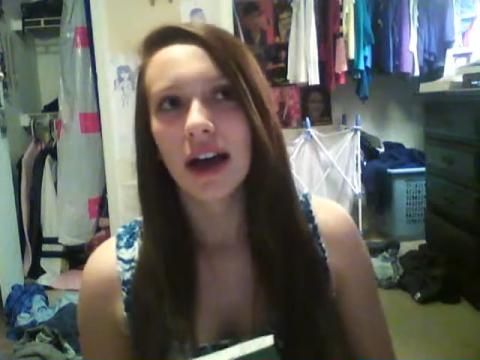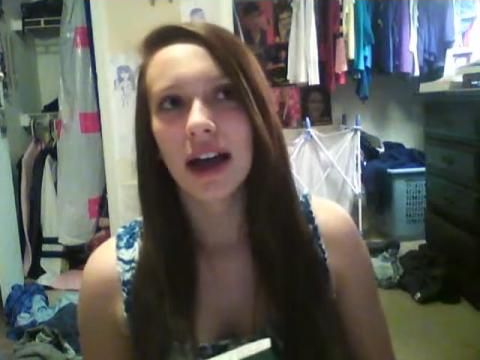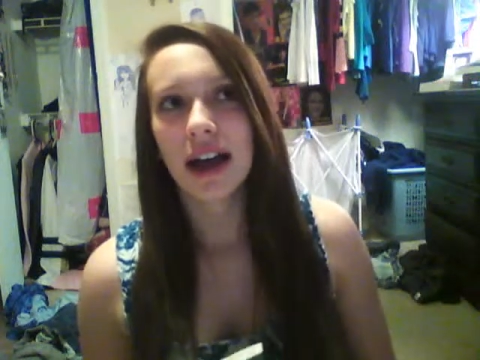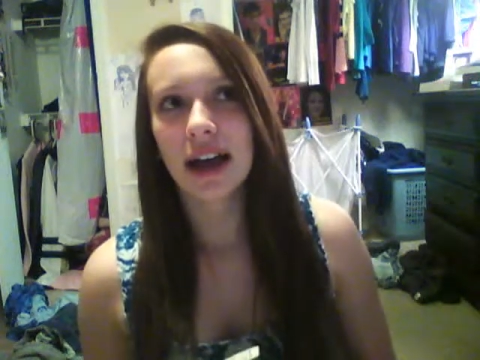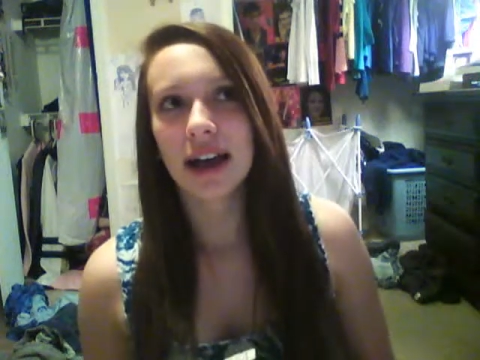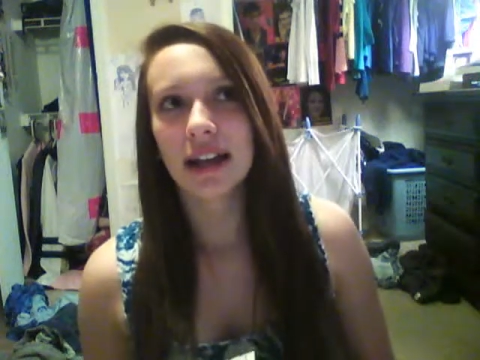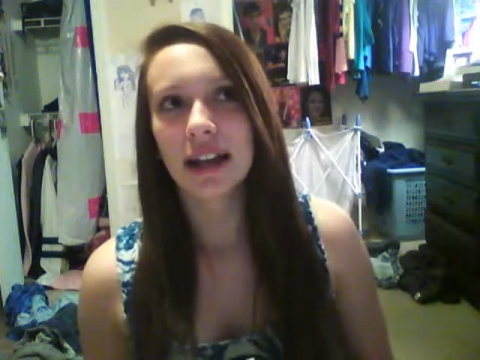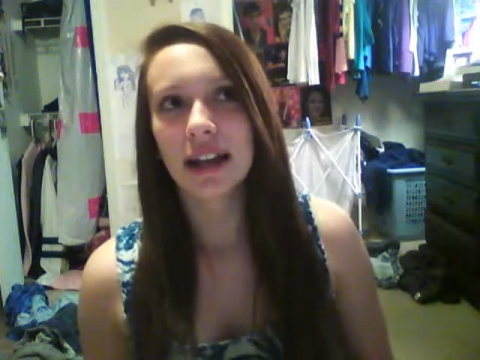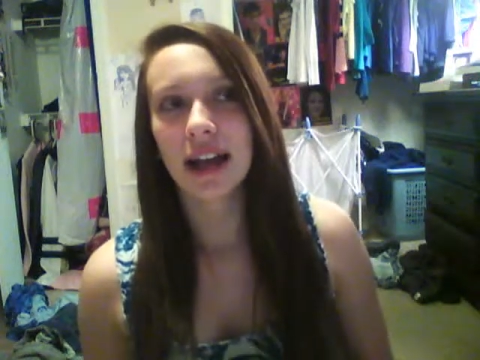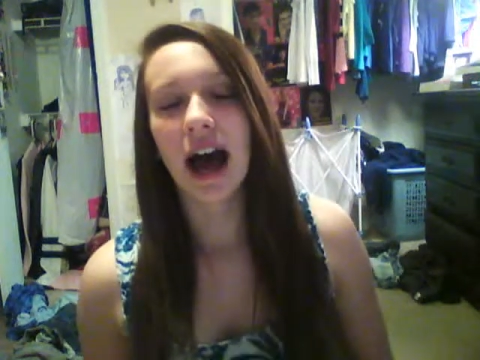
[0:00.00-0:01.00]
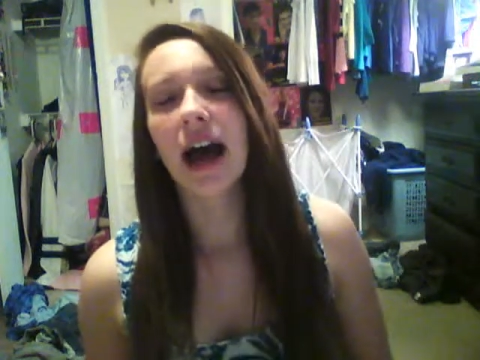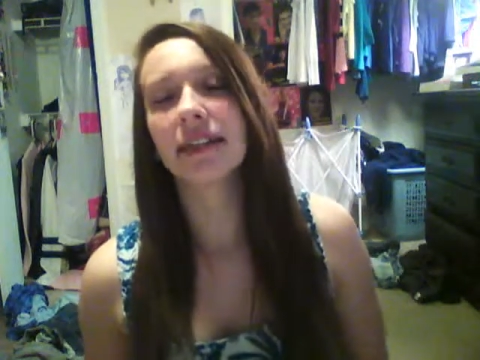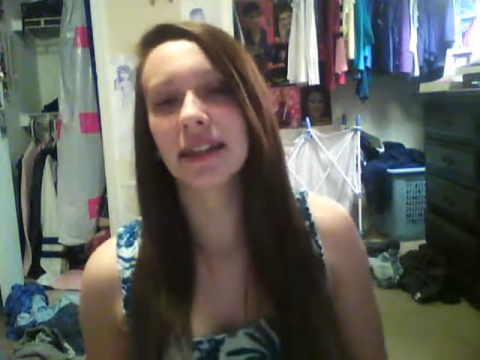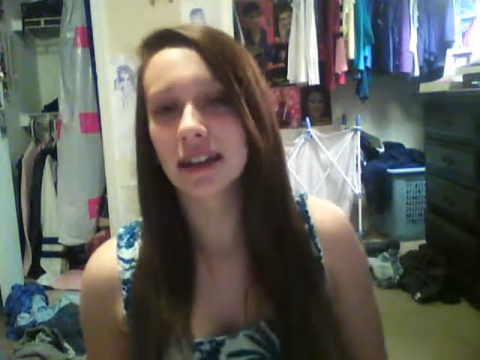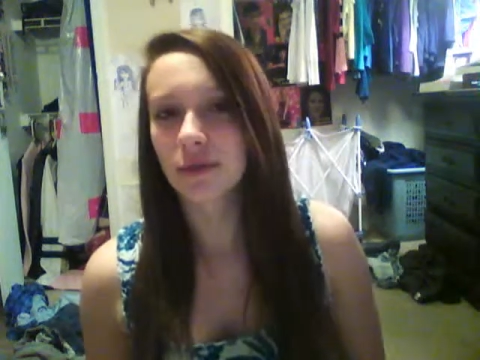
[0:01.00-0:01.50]
and I
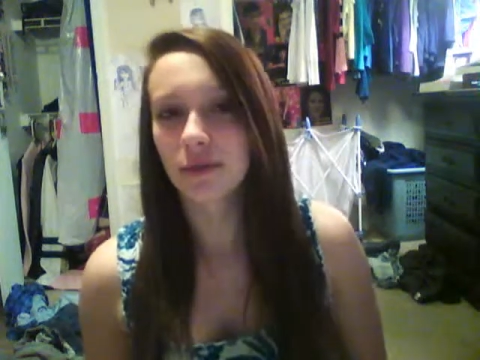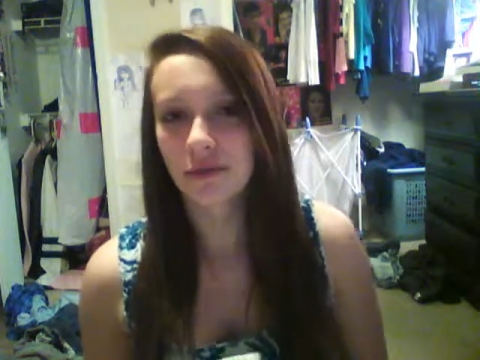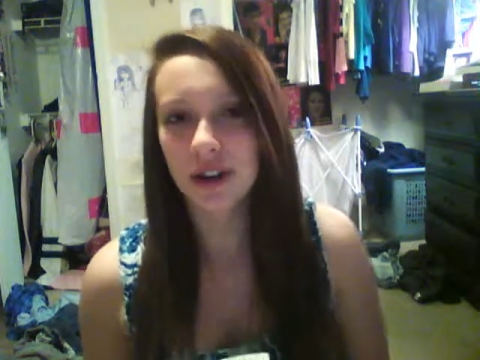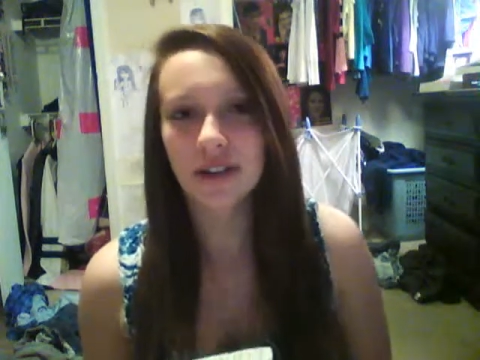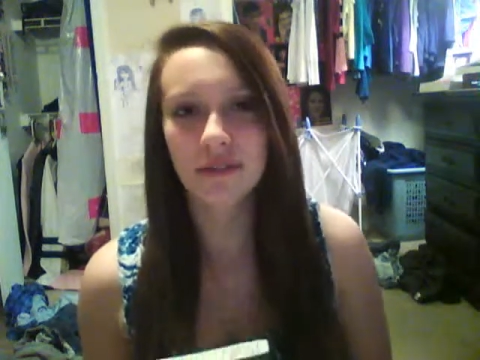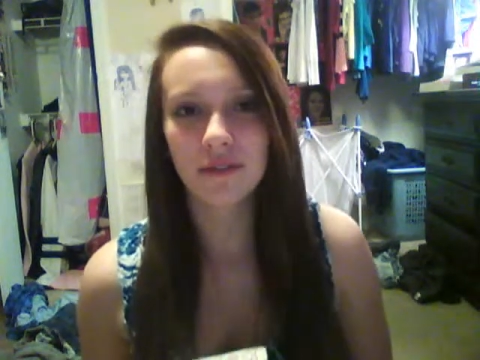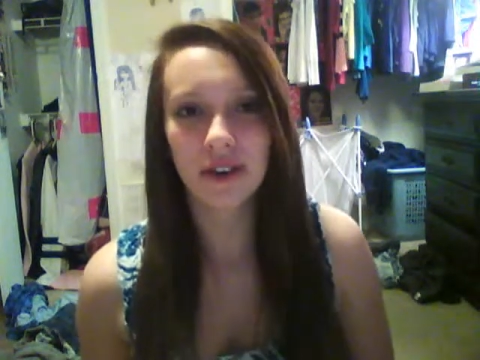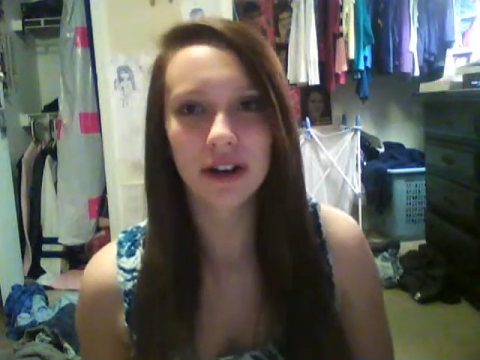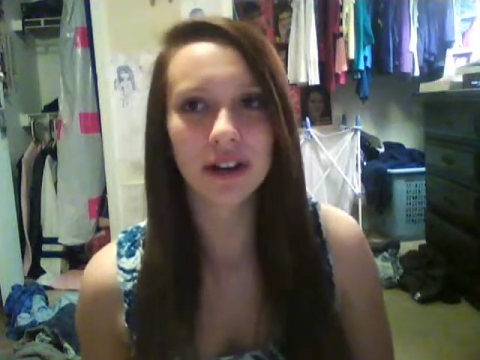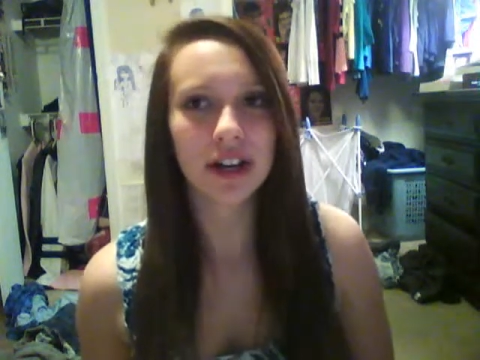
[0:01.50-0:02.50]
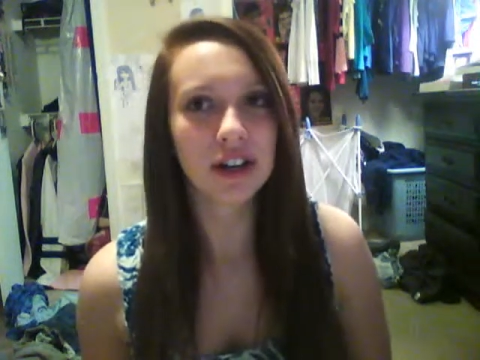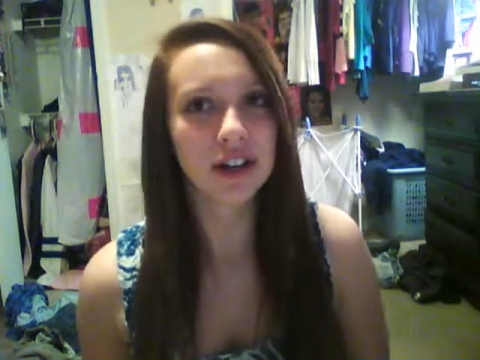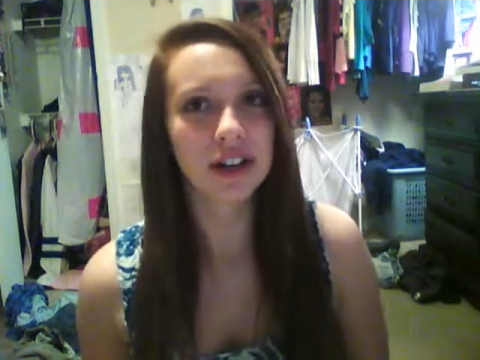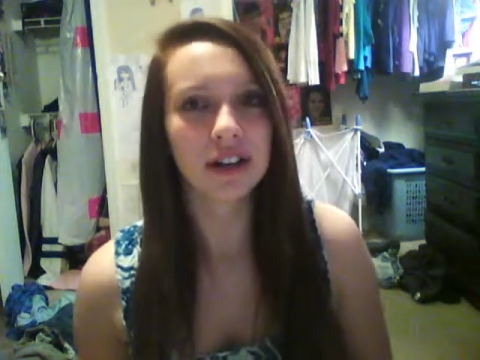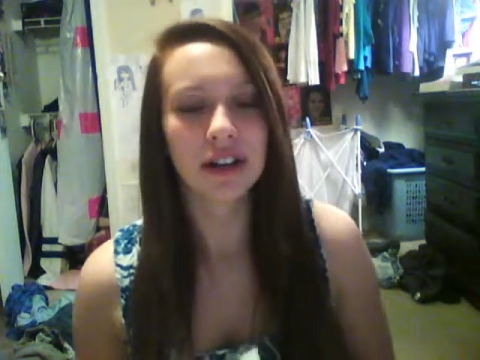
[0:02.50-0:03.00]
think it's written very
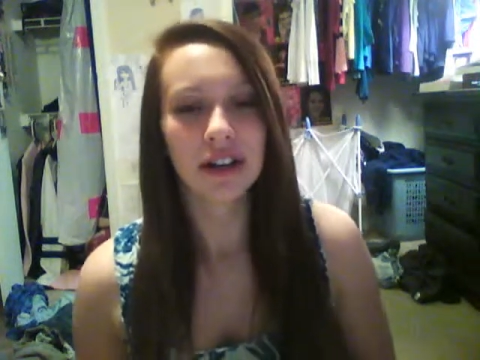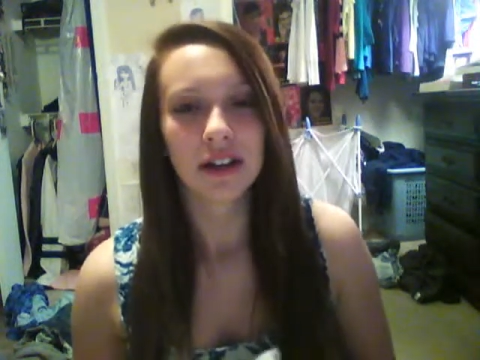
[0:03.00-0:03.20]
good.